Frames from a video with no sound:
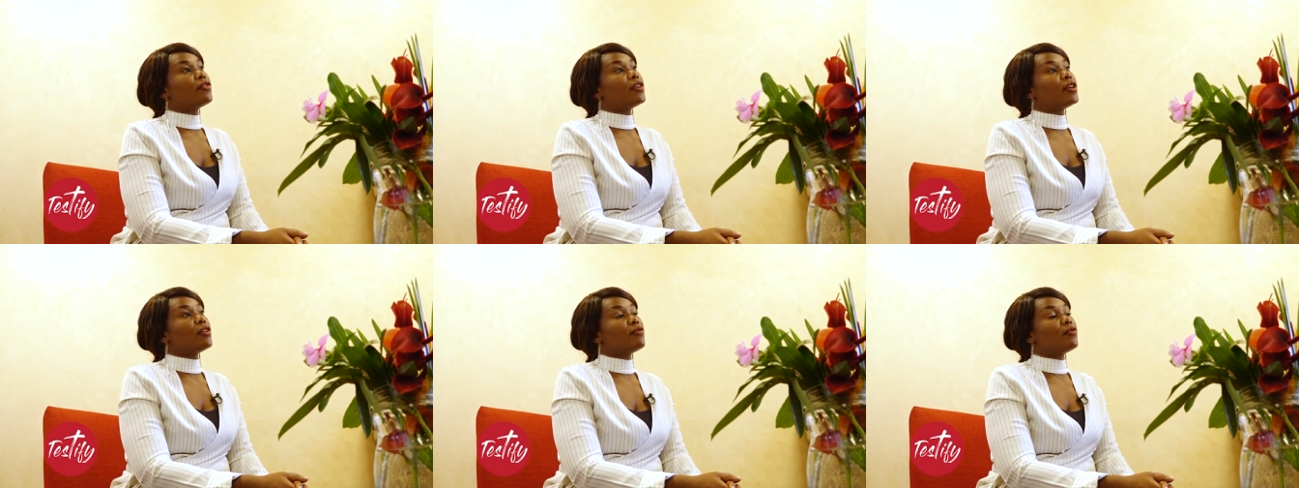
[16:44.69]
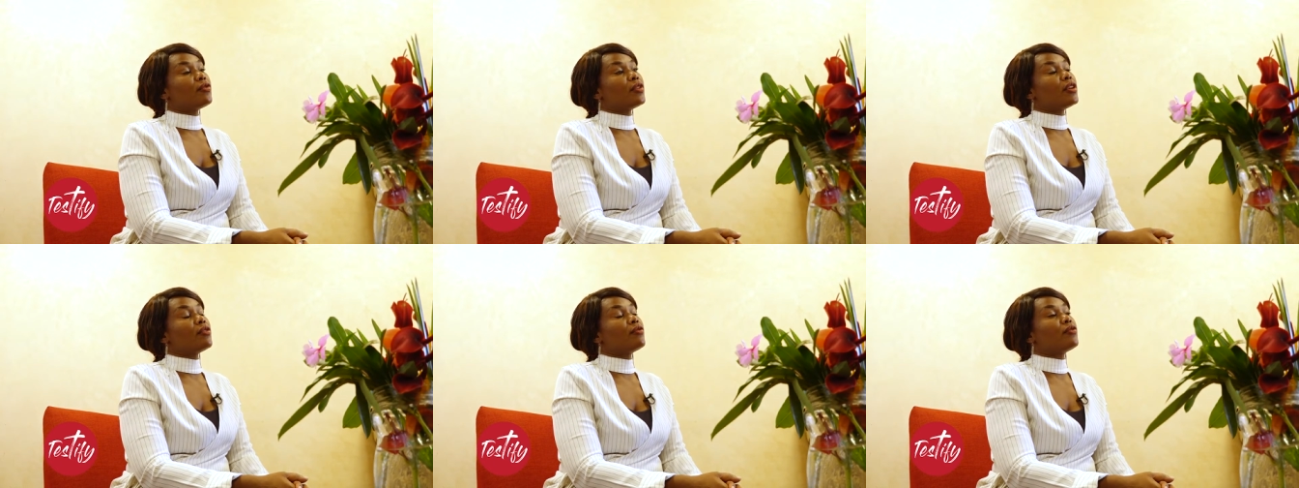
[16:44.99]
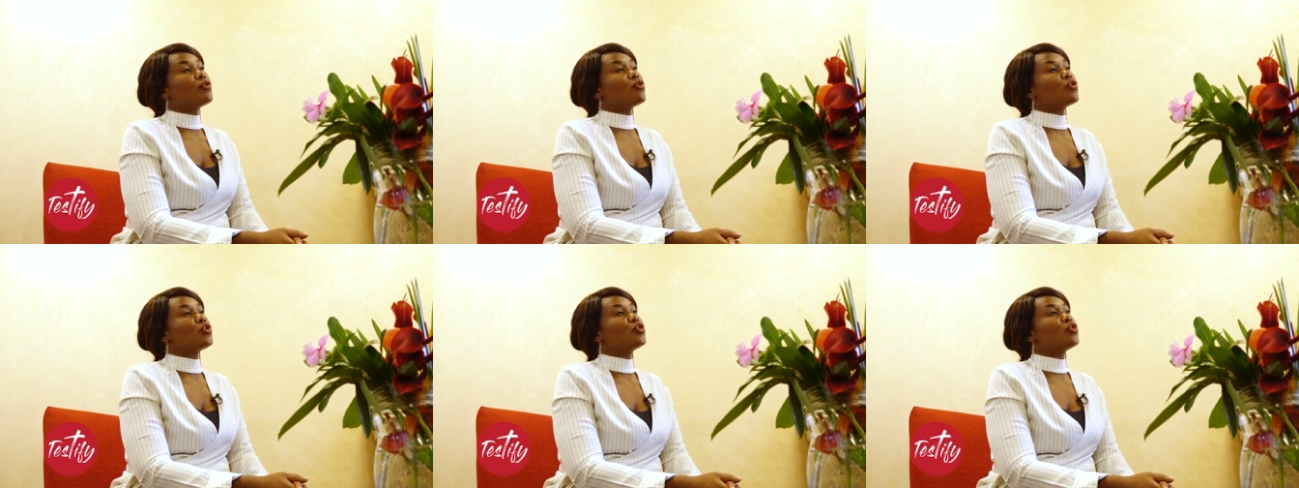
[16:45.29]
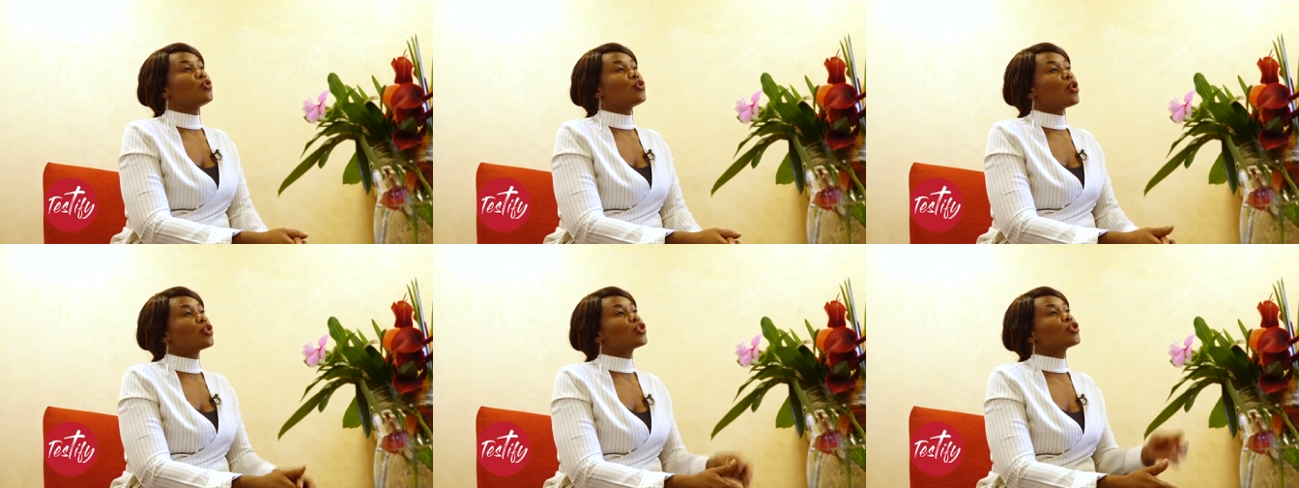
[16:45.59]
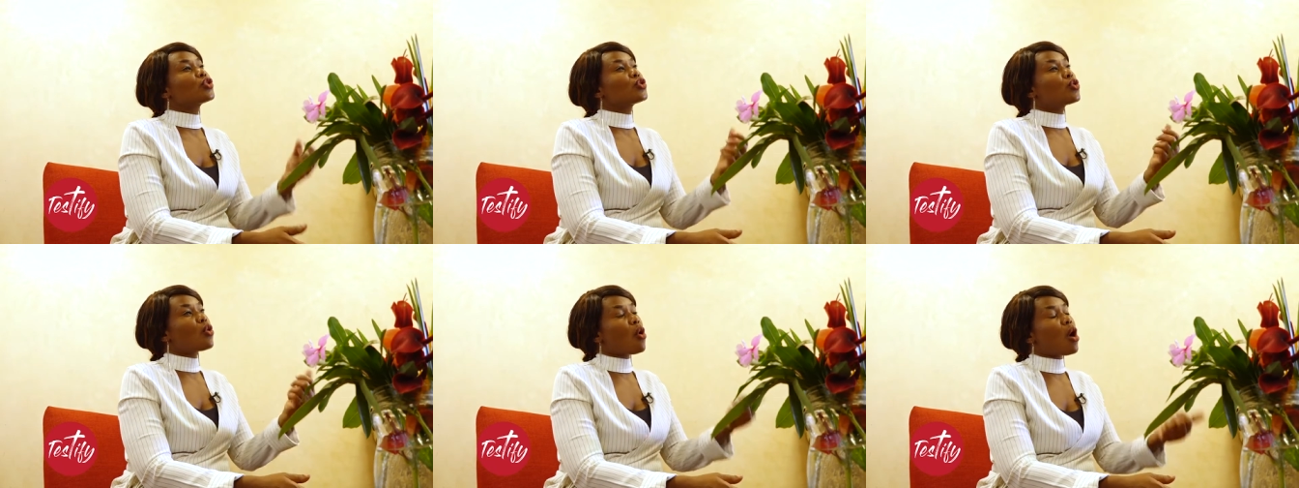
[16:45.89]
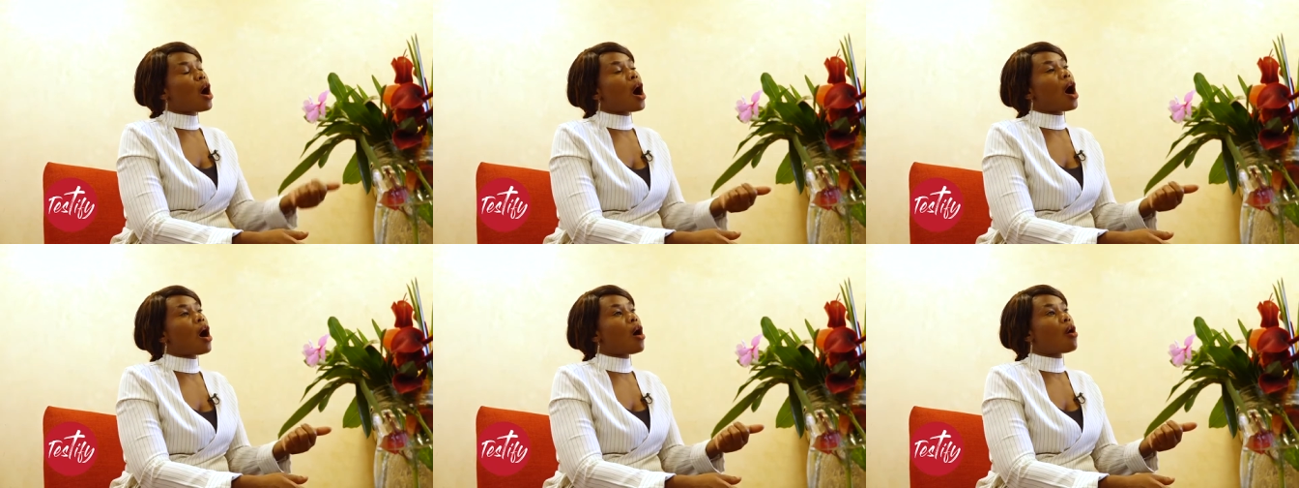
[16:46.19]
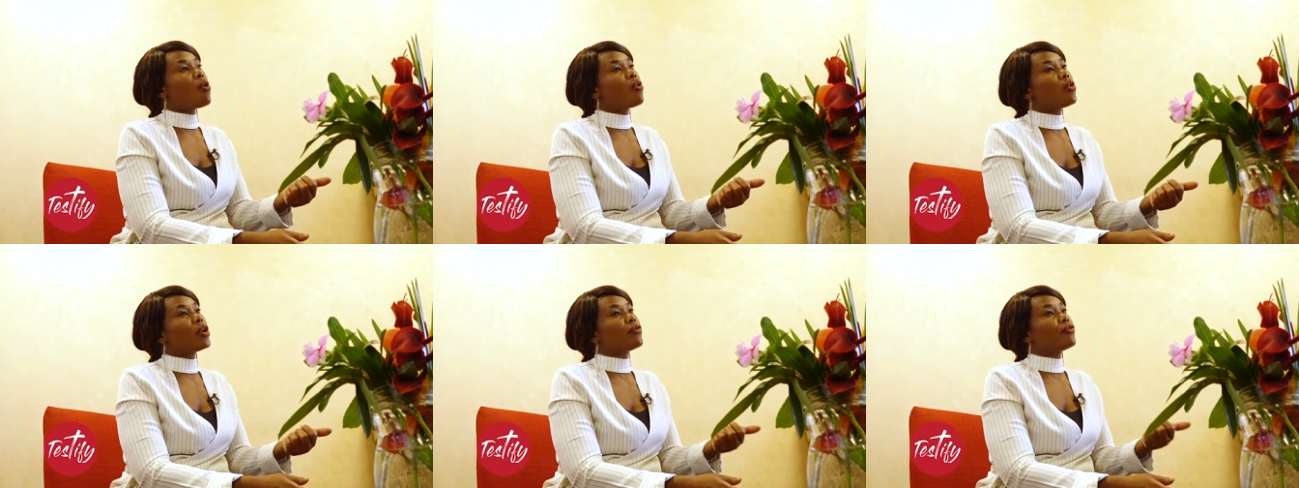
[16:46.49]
if you do not know how,